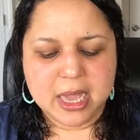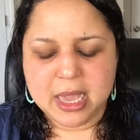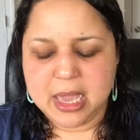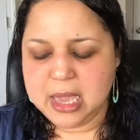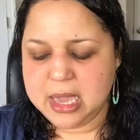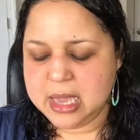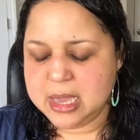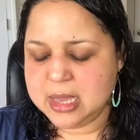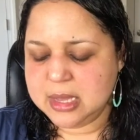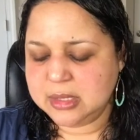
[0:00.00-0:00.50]

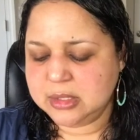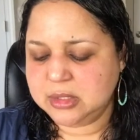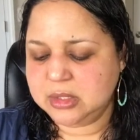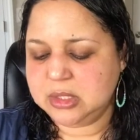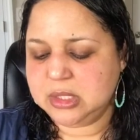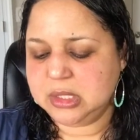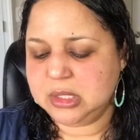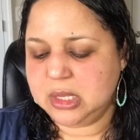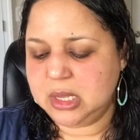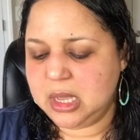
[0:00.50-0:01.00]

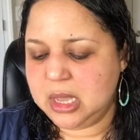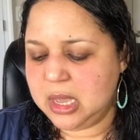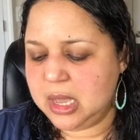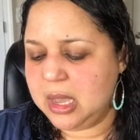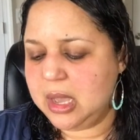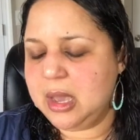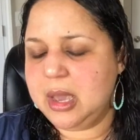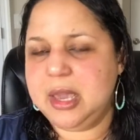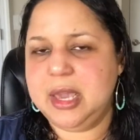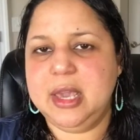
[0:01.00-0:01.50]
And
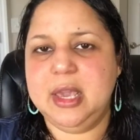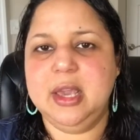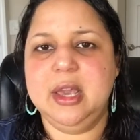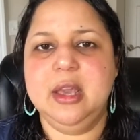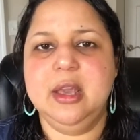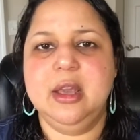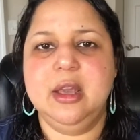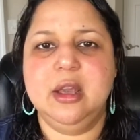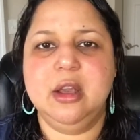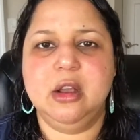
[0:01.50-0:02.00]

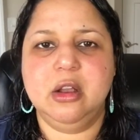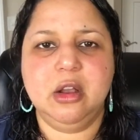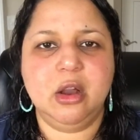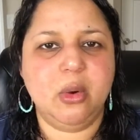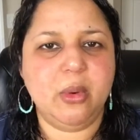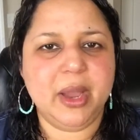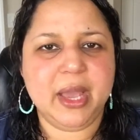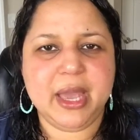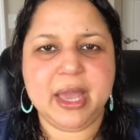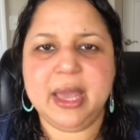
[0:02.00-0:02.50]
I
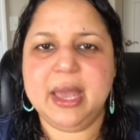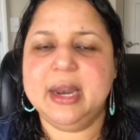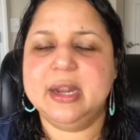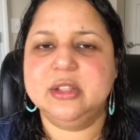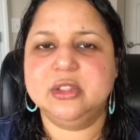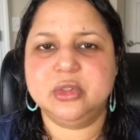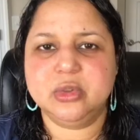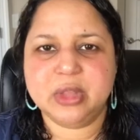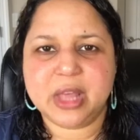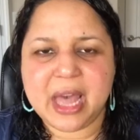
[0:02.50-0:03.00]
go ahead
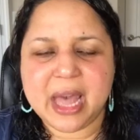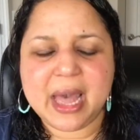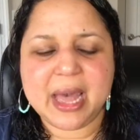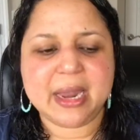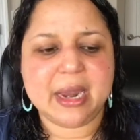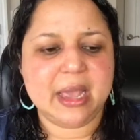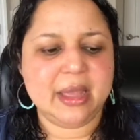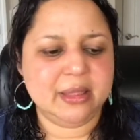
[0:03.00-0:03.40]
and do that.